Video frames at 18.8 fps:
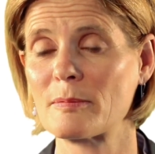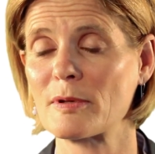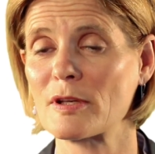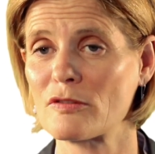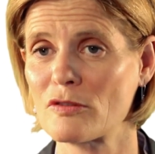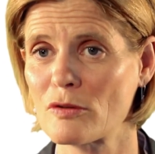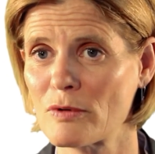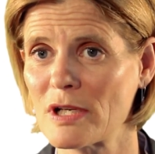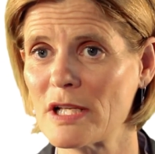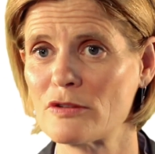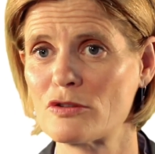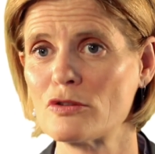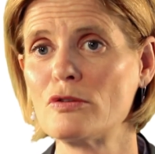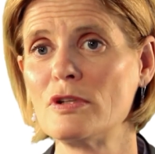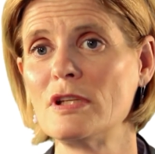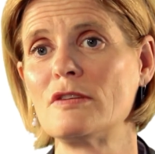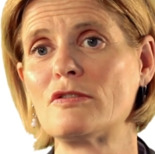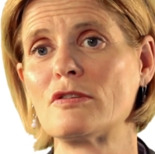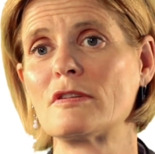because you really
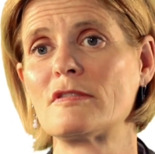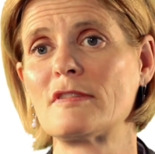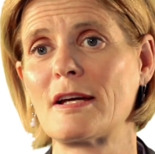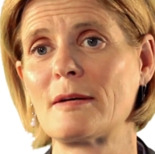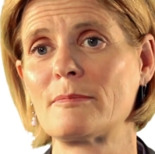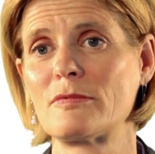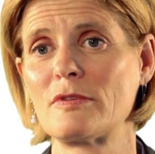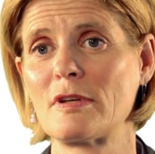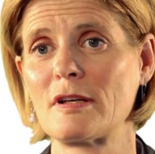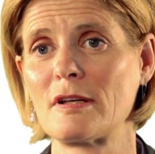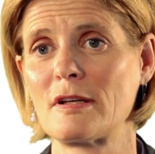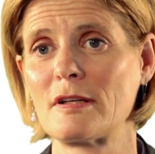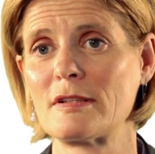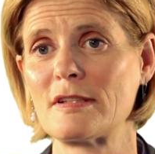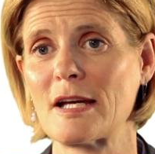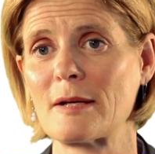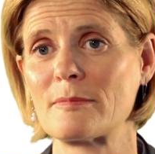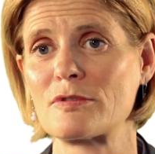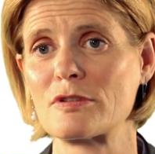do need to
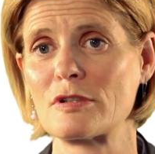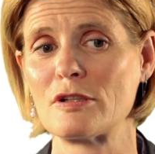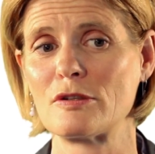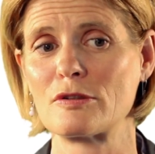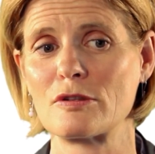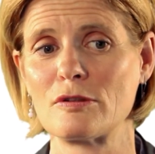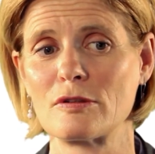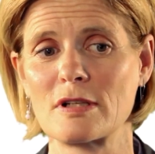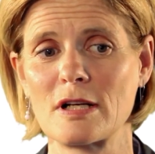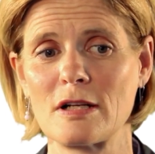adapt to local